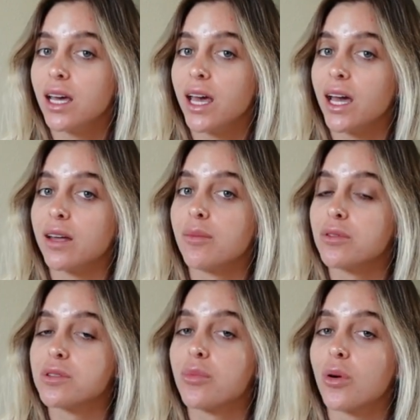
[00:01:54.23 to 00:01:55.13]
and,
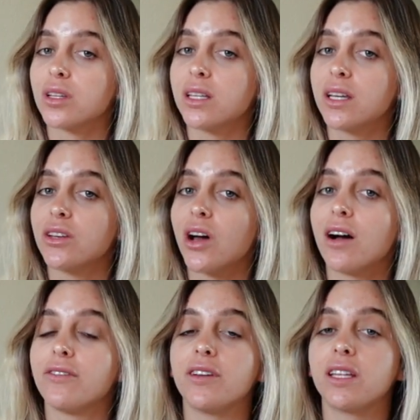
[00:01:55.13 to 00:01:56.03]
most importantly,
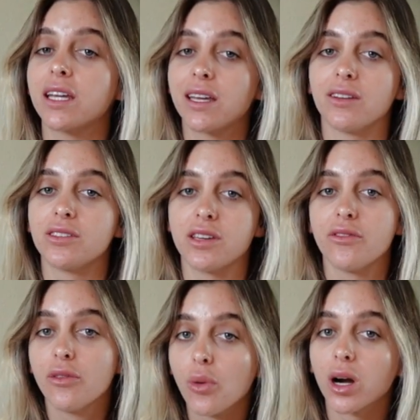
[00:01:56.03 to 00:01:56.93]
not feeling guilty
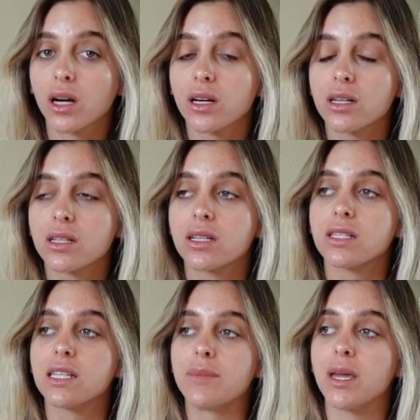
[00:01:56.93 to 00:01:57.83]
for
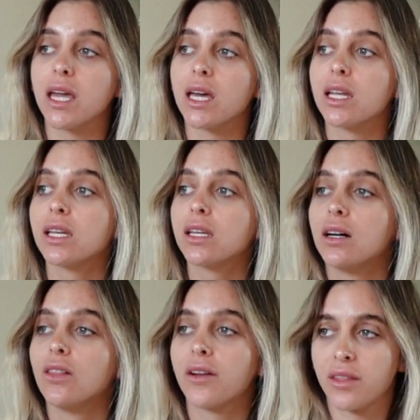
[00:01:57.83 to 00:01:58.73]
sleeping in.
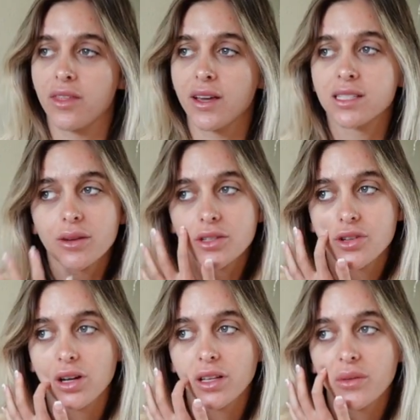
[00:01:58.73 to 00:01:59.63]
A lot of the things I was
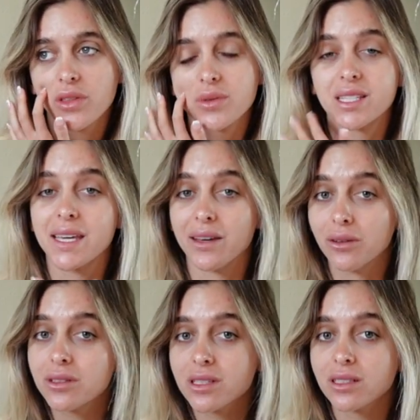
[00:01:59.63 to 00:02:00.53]
struggling with was
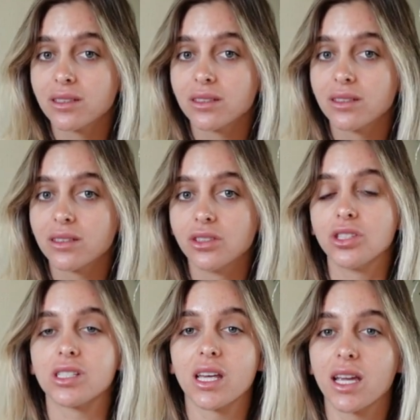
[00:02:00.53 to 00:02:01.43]
guilt.
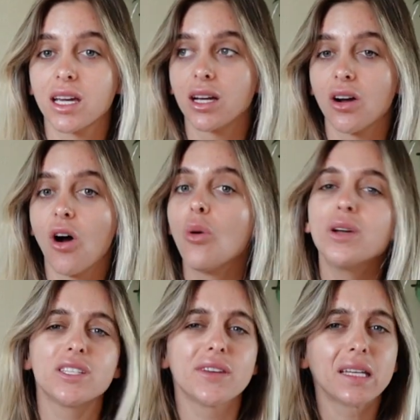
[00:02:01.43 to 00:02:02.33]
Just like
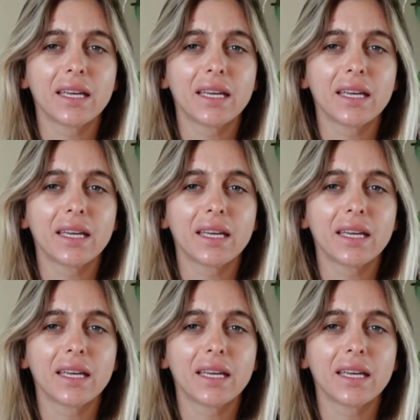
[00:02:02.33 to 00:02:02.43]
always feeling